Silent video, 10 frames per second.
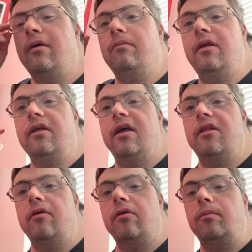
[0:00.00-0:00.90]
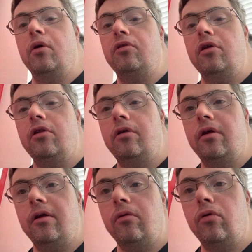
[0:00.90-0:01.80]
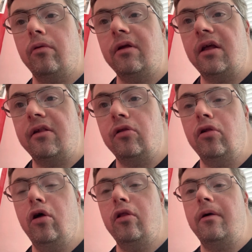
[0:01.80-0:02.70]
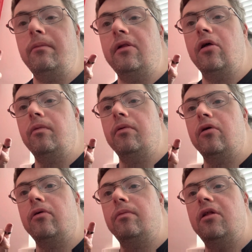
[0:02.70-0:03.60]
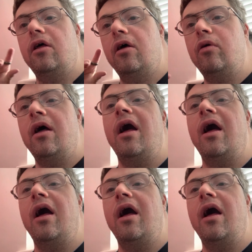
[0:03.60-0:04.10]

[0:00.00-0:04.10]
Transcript: Please hit the button, hit the notifications still on and miss upload your video.